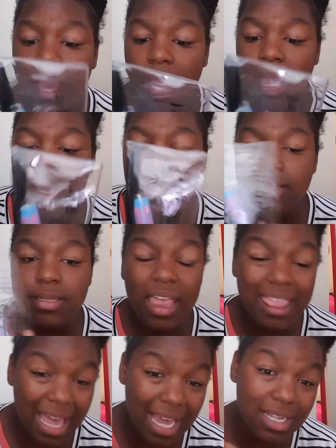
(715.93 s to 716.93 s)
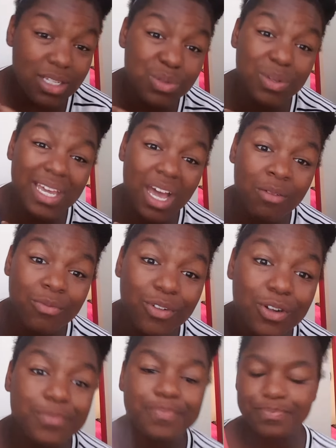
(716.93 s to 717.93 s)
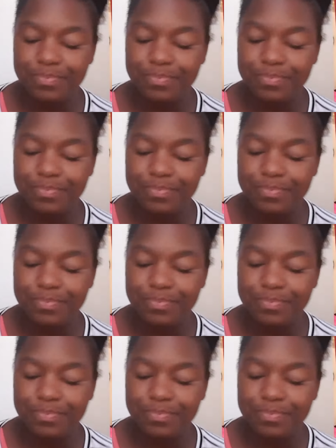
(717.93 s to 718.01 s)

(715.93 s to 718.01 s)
and that is really helpful.